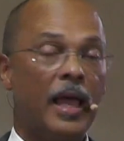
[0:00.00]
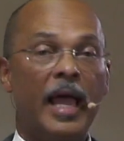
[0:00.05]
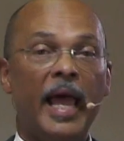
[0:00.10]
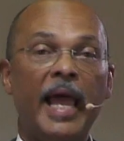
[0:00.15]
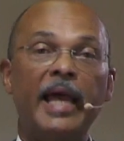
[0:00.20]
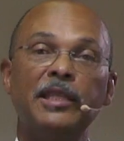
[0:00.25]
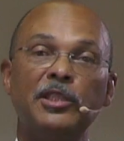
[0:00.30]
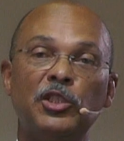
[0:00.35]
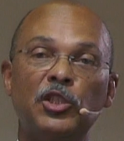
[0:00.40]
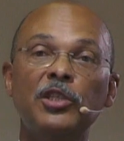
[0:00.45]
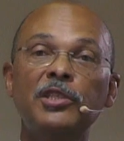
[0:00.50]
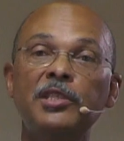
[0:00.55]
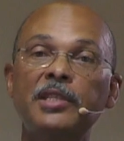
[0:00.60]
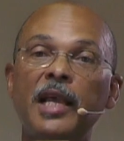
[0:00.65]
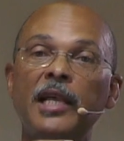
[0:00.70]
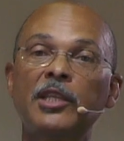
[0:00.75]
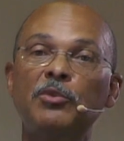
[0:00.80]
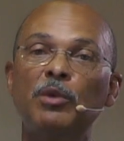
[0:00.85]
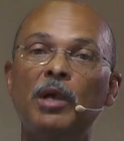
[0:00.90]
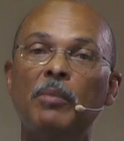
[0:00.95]
And just
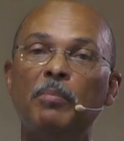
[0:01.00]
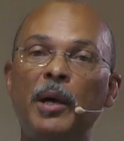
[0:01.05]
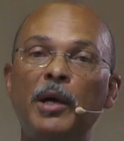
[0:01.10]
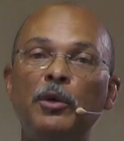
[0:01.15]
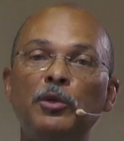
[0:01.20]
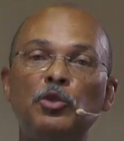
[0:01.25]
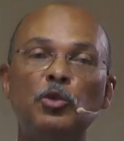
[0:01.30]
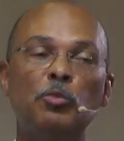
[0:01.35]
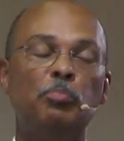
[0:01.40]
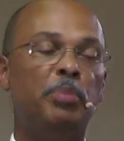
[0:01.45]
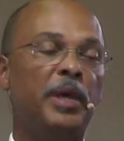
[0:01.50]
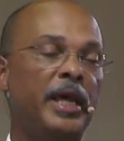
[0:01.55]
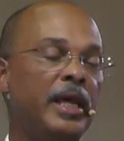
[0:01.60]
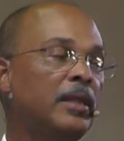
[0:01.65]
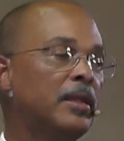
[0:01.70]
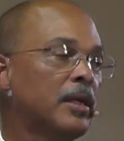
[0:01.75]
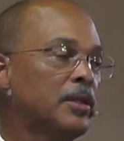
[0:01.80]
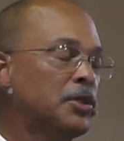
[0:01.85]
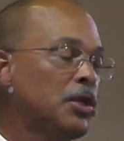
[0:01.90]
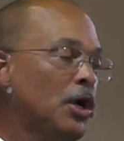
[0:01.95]
as we were about to pay
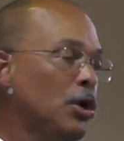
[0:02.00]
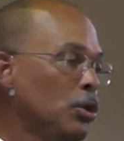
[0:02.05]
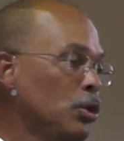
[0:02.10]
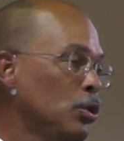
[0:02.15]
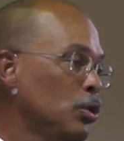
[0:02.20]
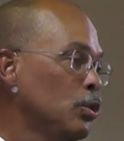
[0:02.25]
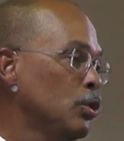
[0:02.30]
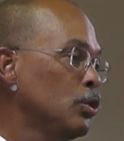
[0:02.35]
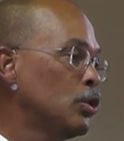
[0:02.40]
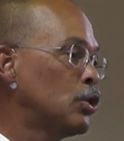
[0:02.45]
the toll